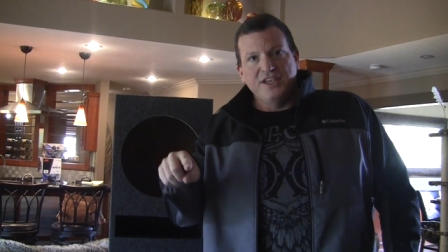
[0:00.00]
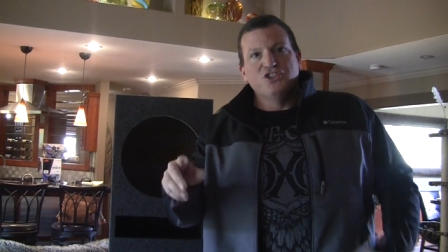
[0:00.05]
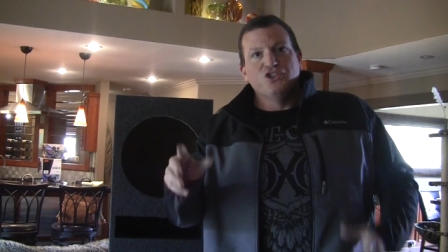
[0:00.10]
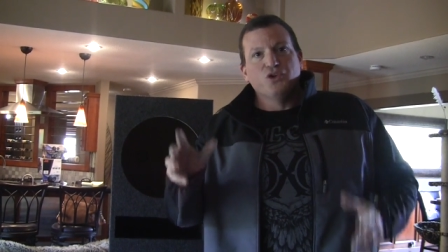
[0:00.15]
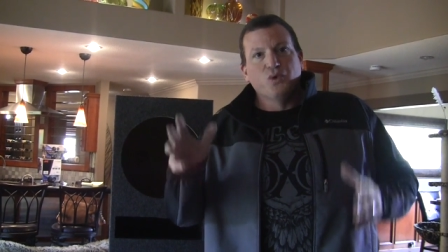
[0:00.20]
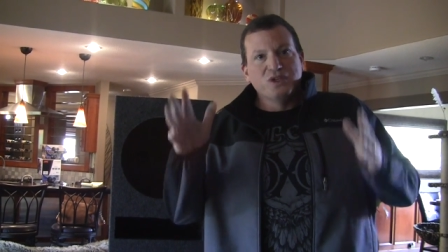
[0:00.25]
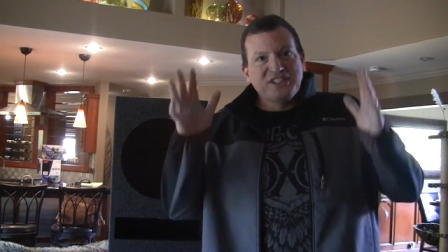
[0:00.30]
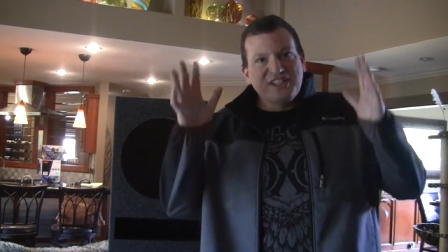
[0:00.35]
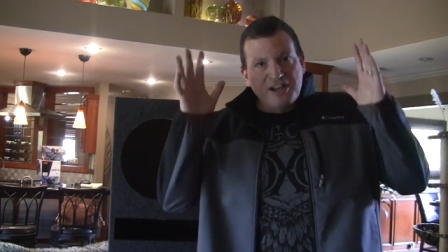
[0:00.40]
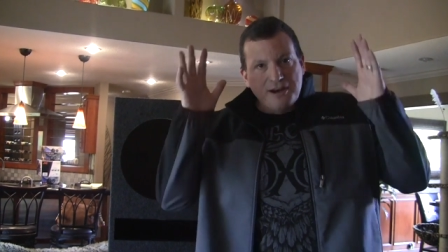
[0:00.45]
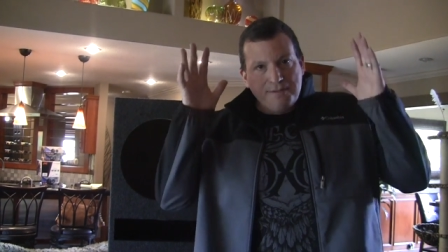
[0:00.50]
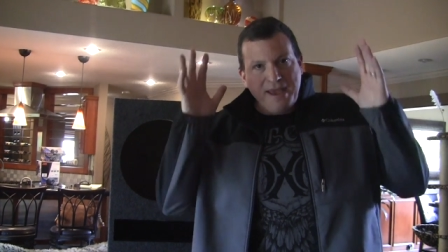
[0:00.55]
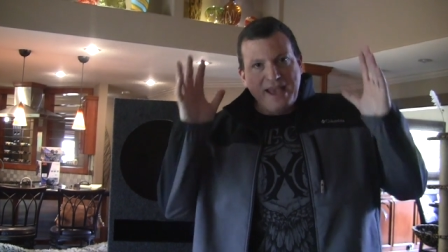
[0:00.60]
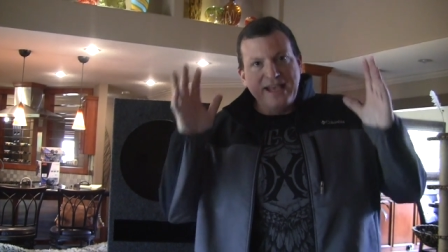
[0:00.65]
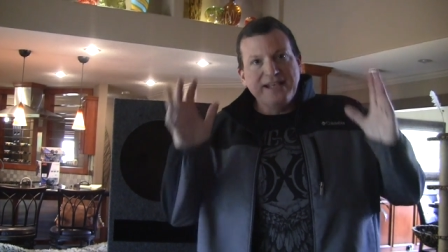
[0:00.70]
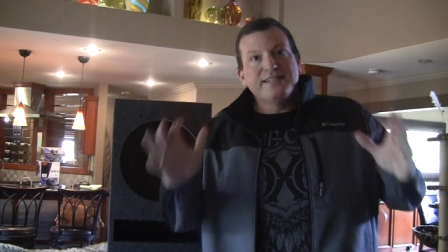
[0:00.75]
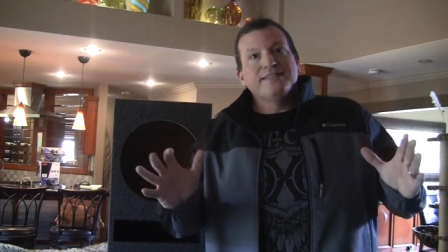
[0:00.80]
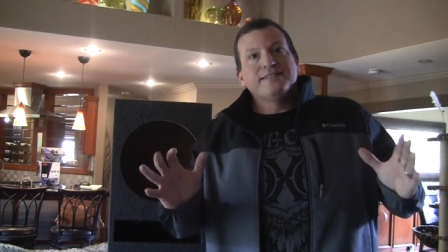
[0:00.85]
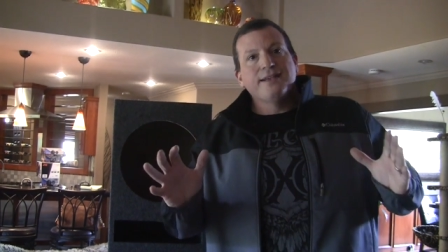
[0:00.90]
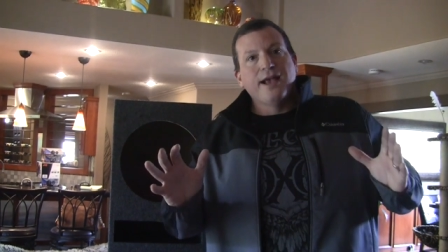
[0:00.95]
So it's going to
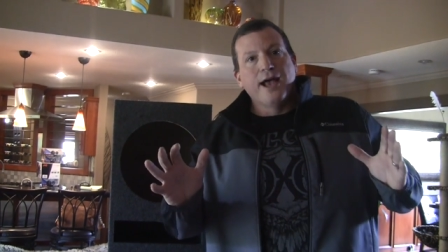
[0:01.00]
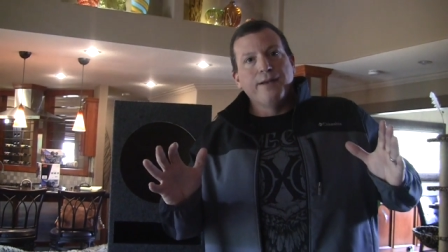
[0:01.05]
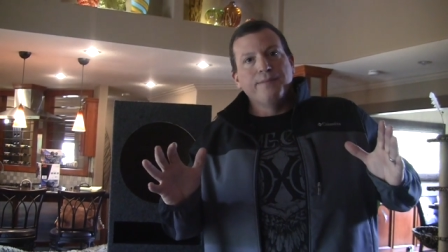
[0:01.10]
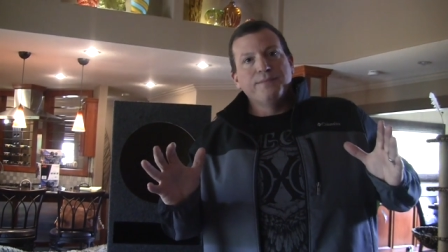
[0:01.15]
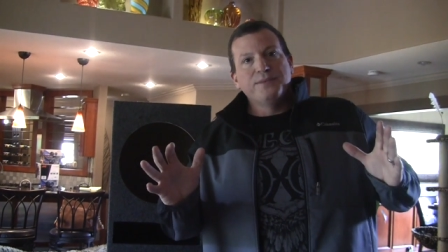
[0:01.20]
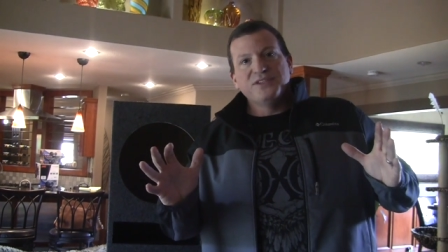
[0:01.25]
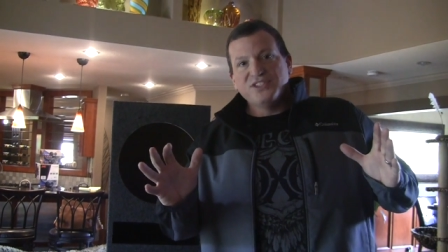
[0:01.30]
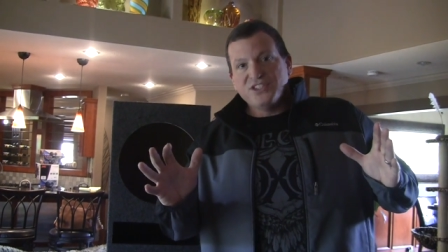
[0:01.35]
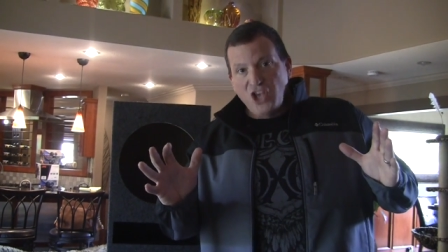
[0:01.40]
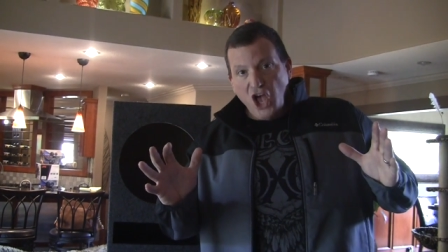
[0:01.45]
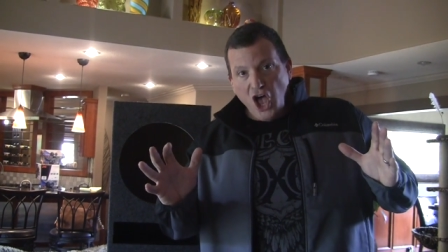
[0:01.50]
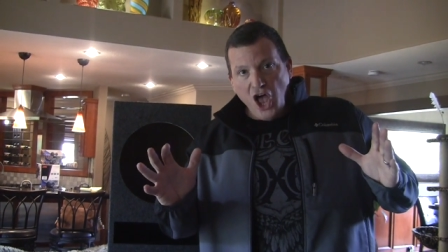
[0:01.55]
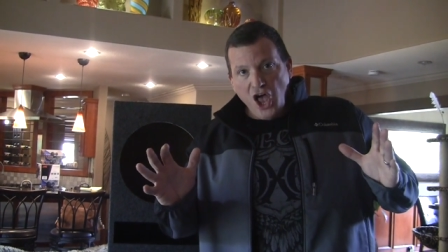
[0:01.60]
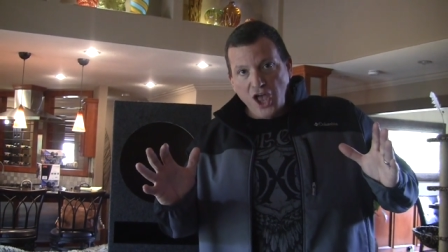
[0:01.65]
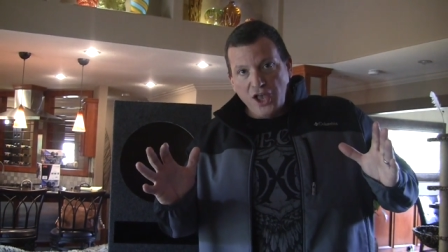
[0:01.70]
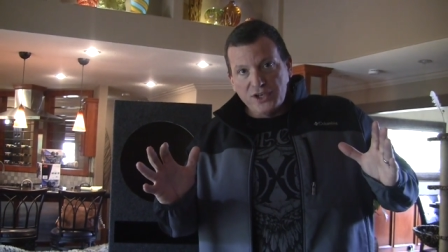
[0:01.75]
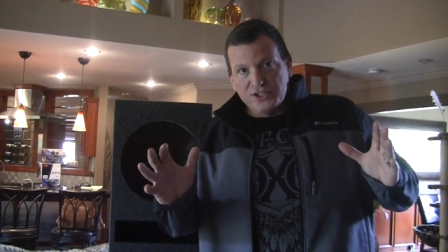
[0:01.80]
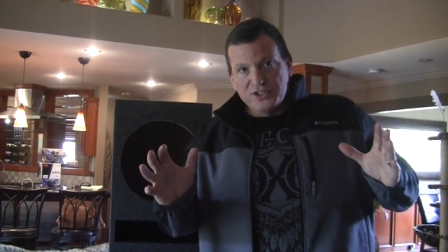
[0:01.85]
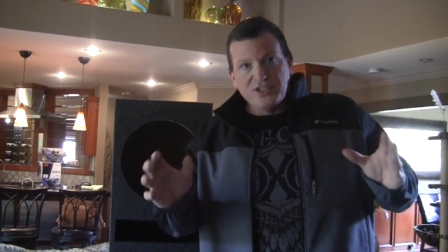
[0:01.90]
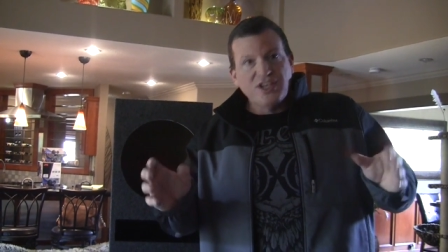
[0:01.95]
make some
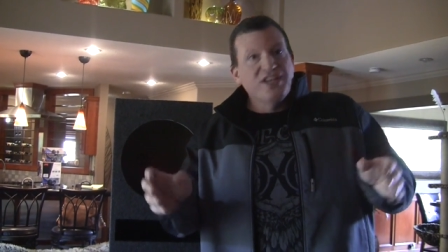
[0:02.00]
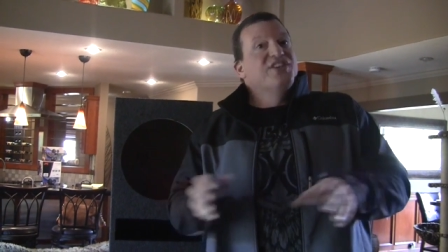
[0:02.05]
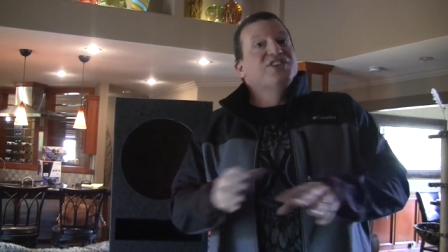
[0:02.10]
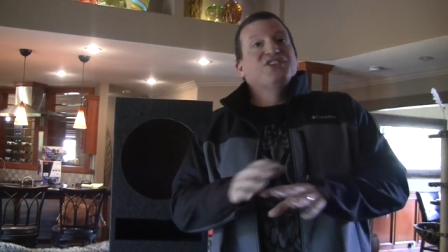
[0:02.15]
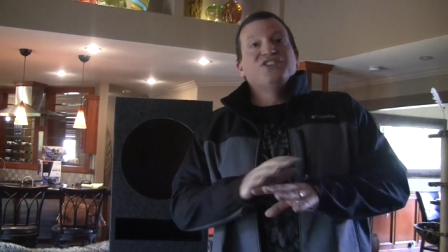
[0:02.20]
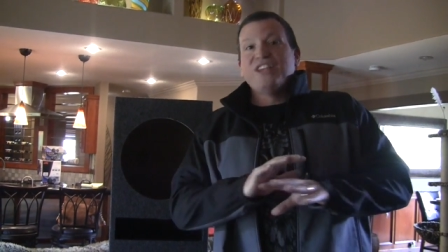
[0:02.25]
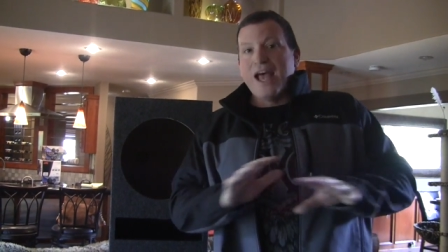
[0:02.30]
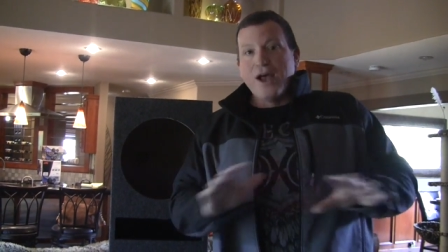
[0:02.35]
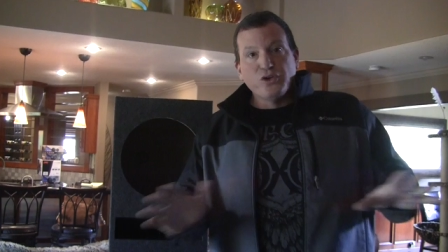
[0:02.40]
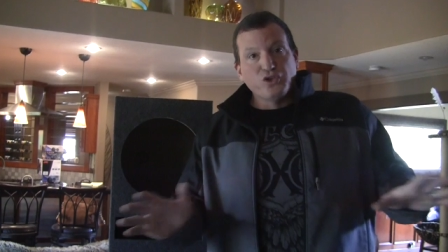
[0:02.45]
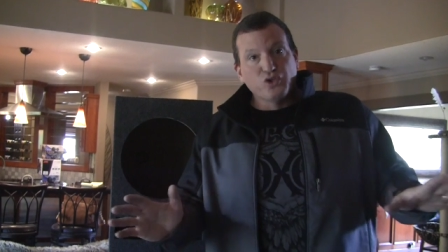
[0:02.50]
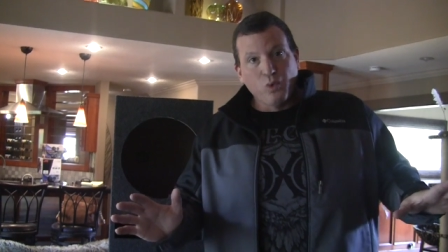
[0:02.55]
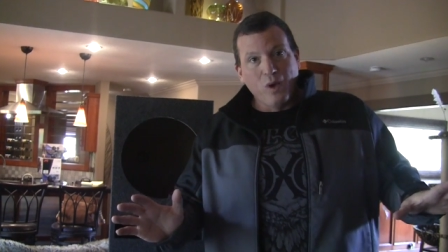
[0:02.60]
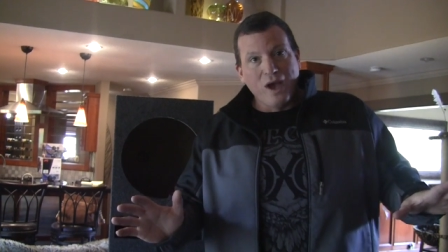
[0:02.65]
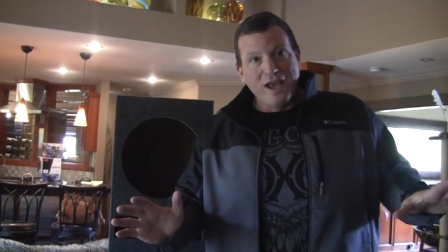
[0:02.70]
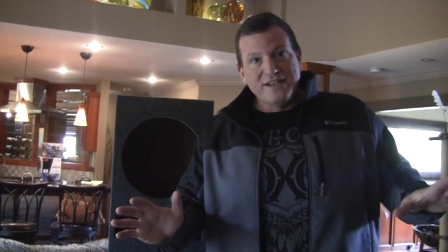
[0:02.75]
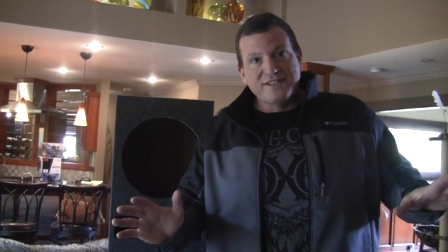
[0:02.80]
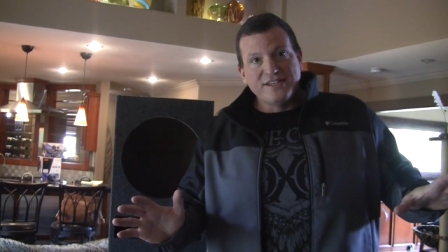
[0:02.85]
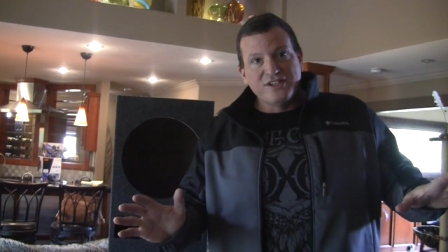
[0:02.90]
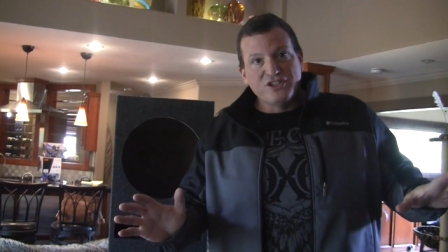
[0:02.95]
songs sound
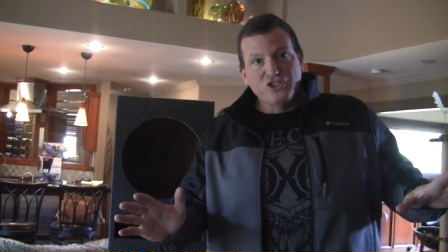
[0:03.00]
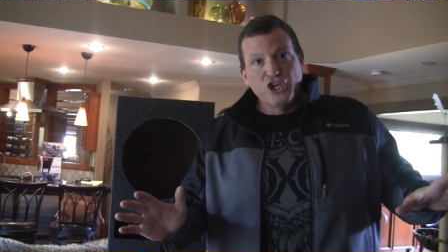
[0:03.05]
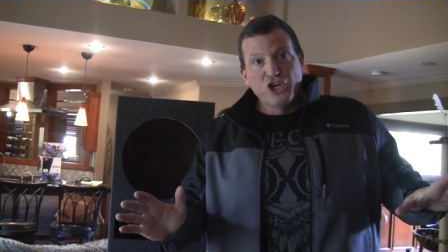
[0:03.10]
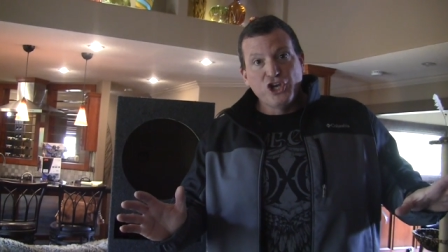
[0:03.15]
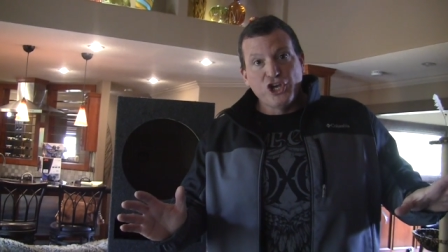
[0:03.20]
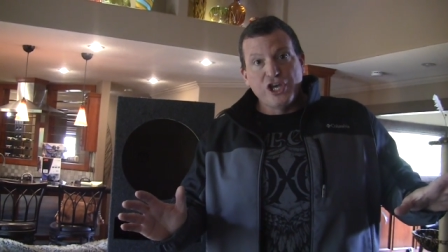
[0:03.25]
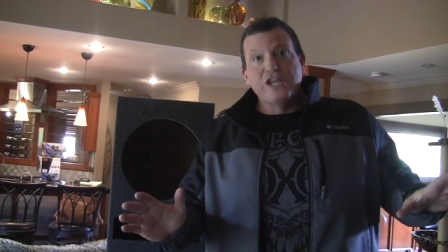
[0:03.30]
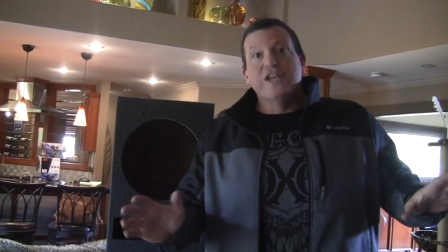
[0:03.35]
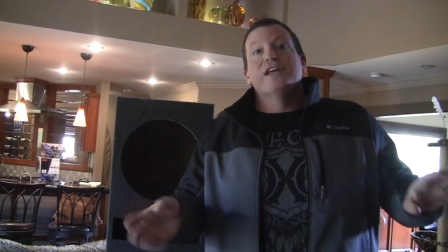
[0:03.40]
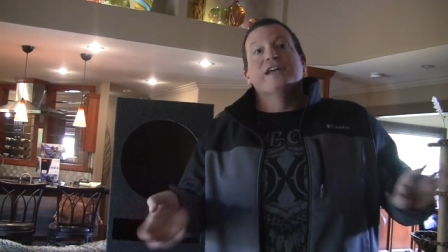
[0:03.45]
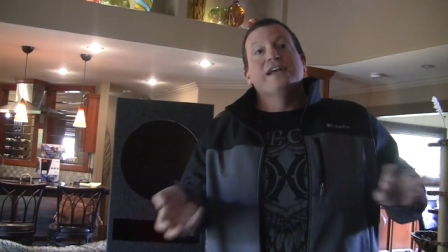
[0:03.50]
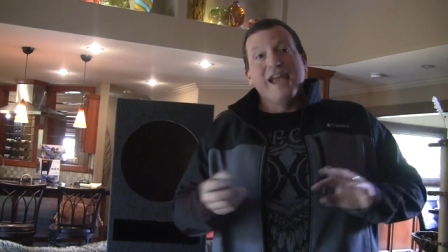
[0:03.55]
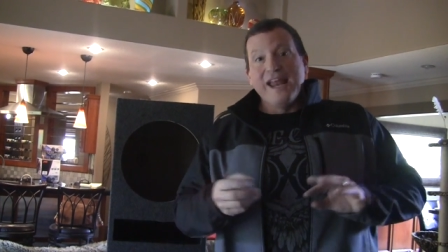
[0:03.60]
twice as good,